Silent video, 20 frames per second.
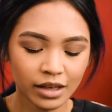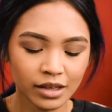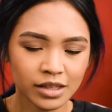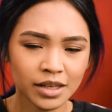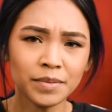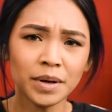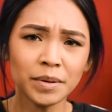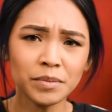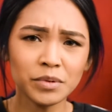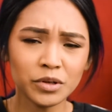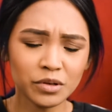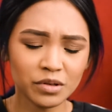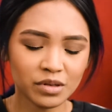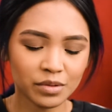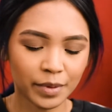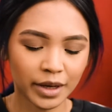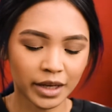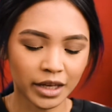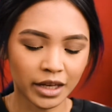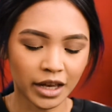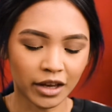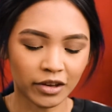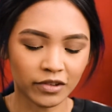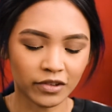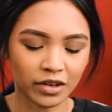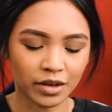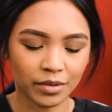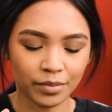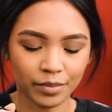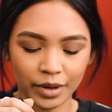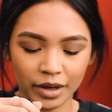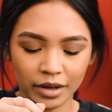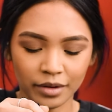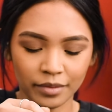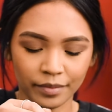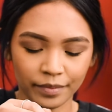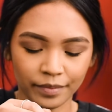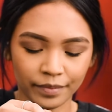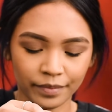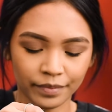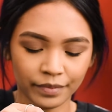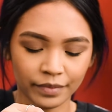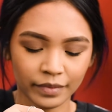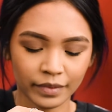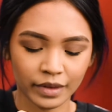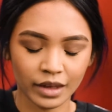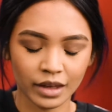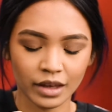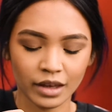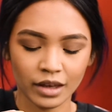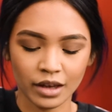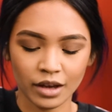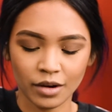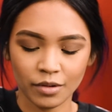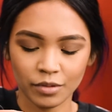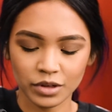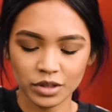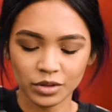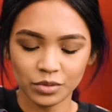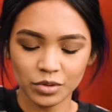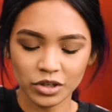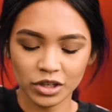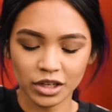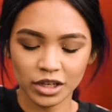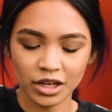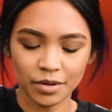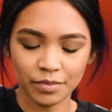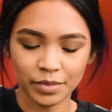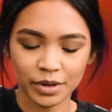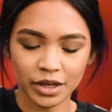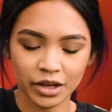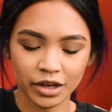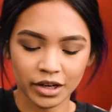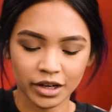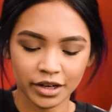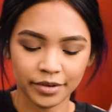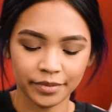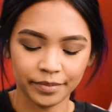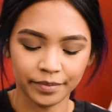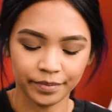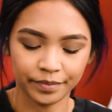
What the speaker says: sometimes too spiky actually, but we're switching it up here.